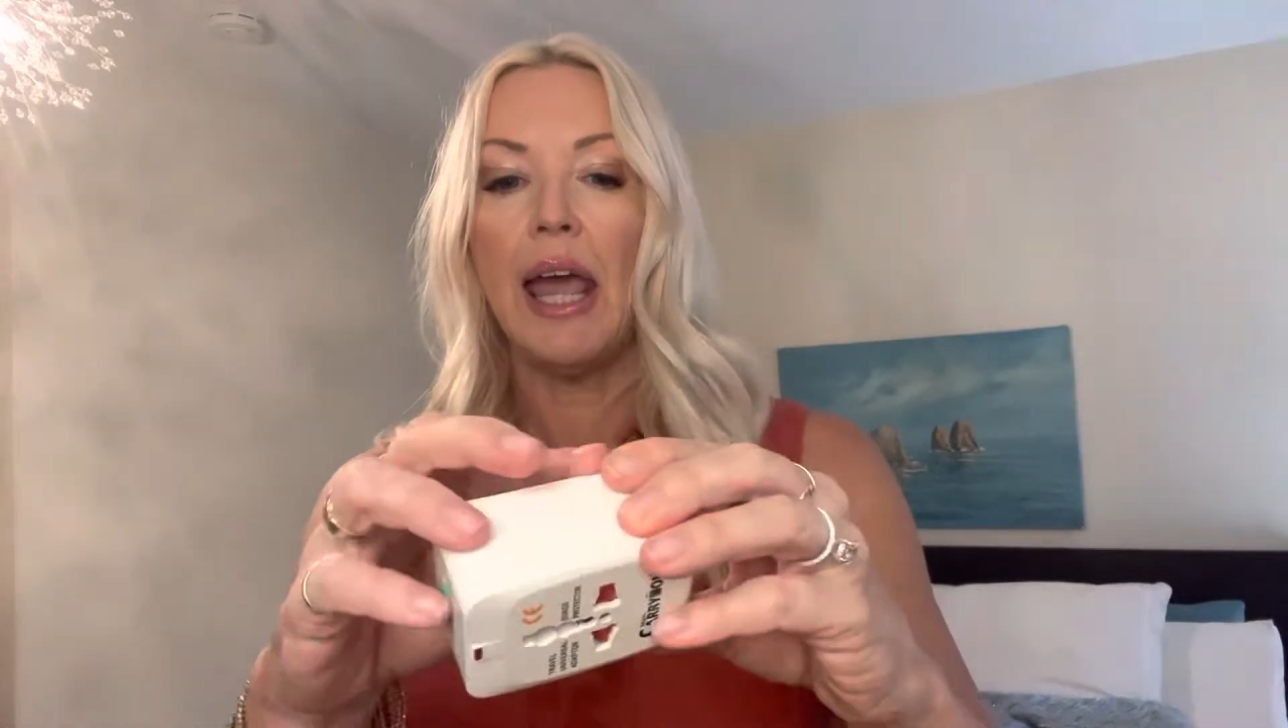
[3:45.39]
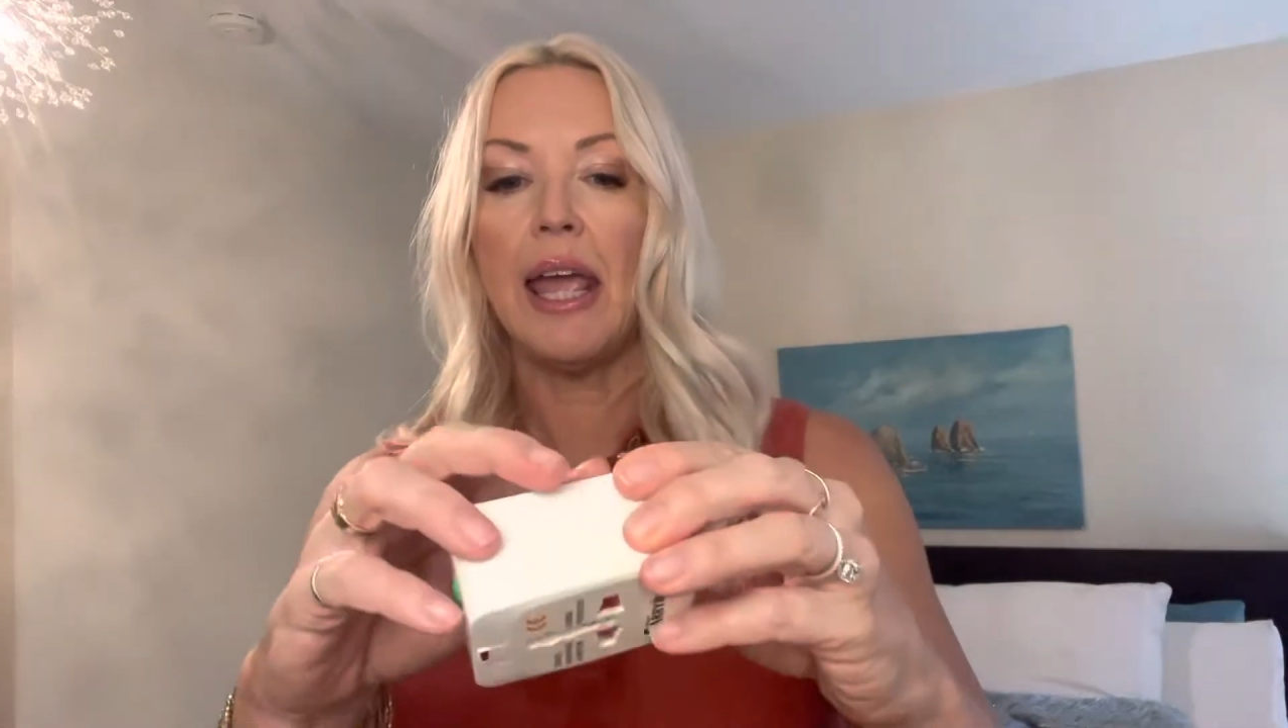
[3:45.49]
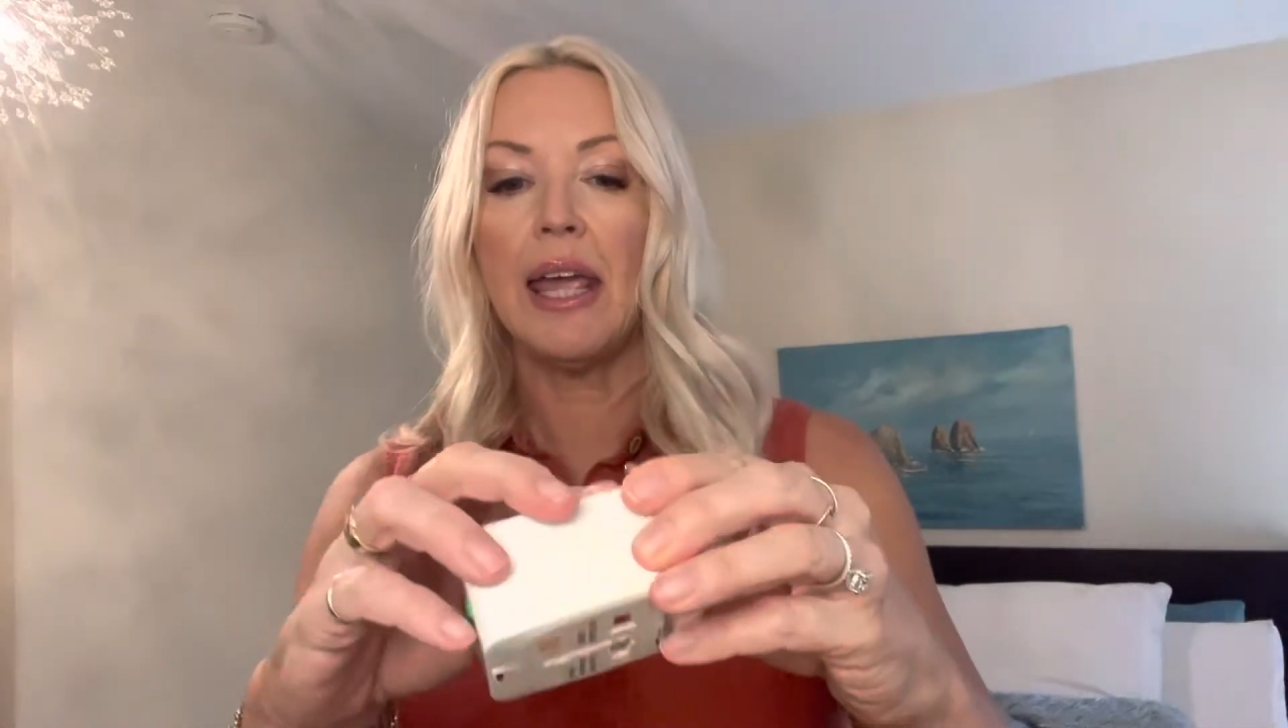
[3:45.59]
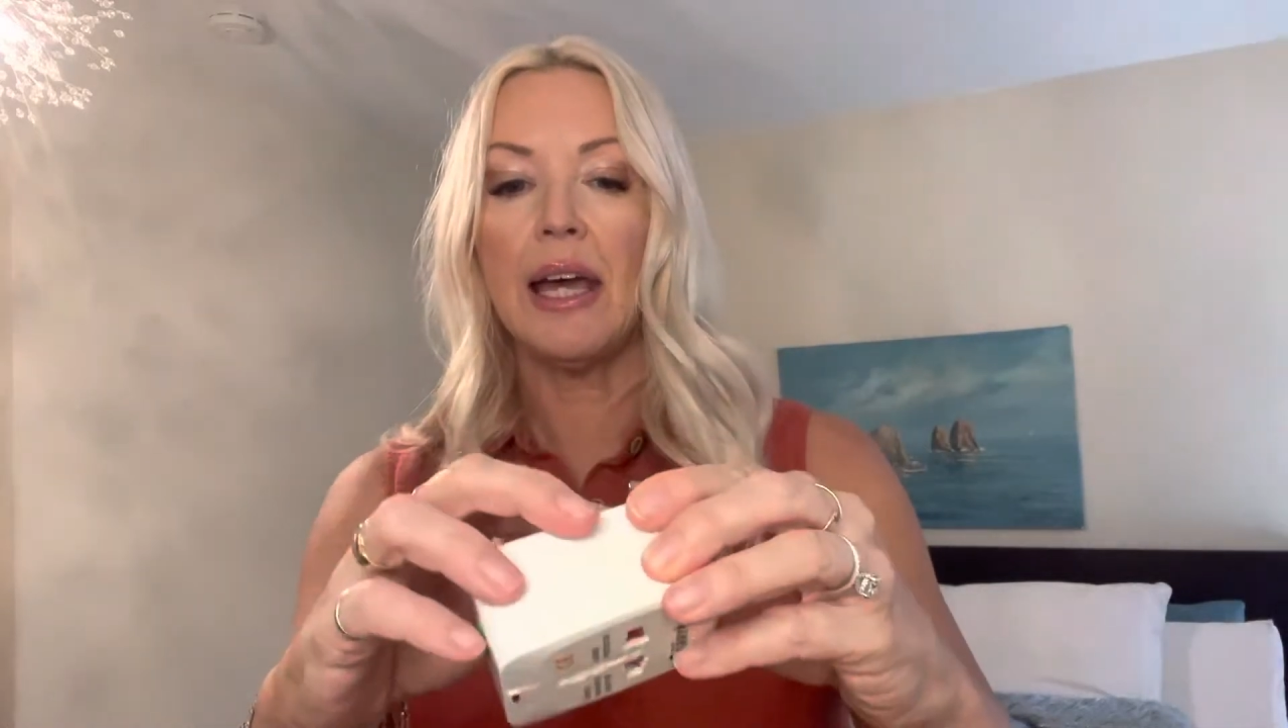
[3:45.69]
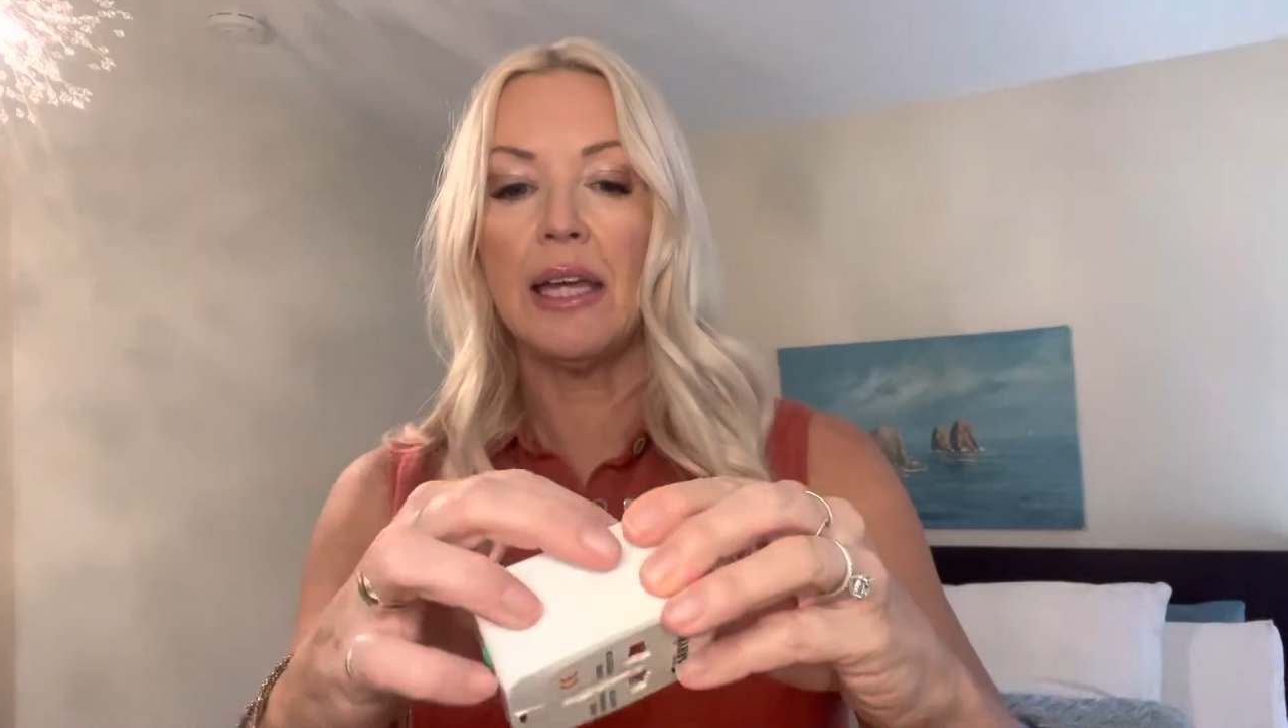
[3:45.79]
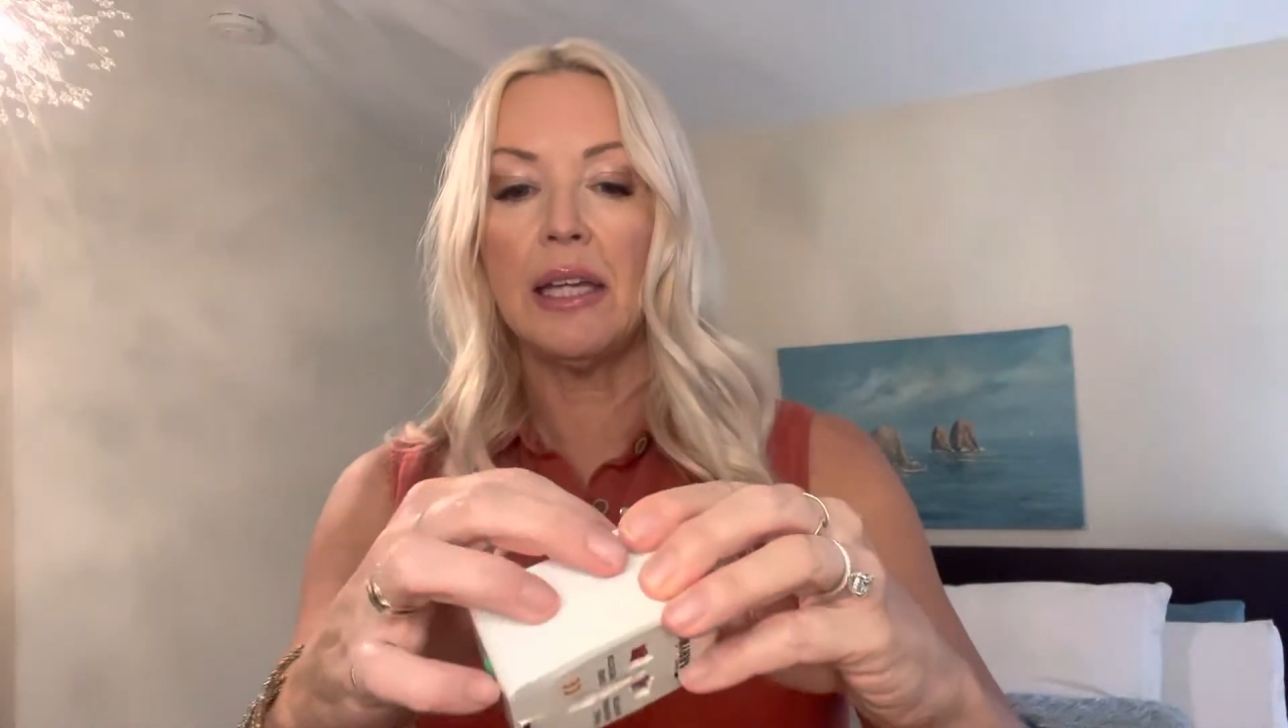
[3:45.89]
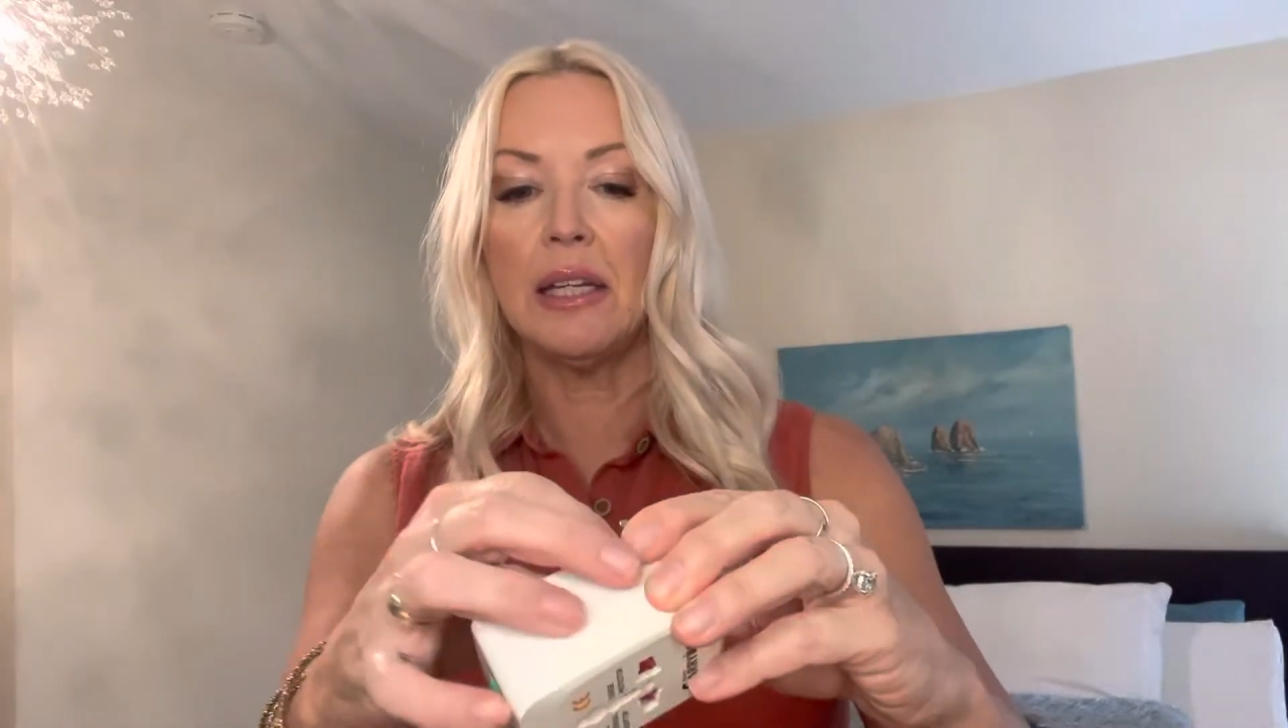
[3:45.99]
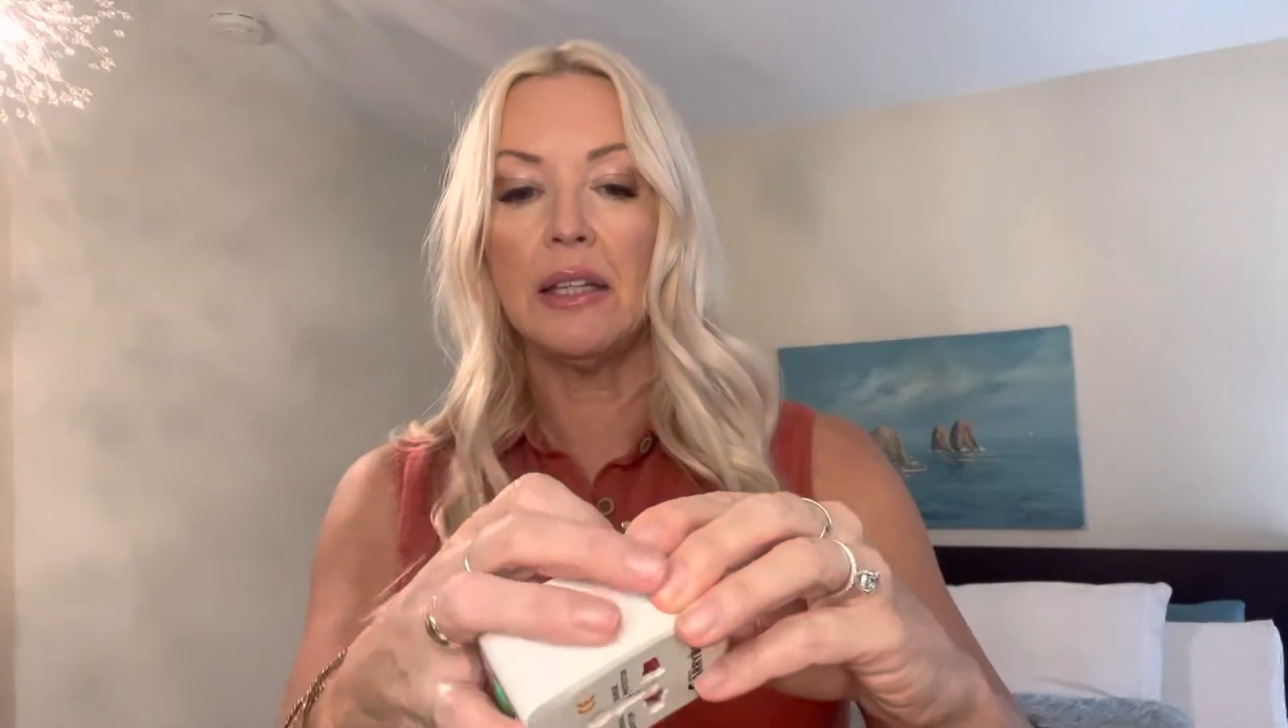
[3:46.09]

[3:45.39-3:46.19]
And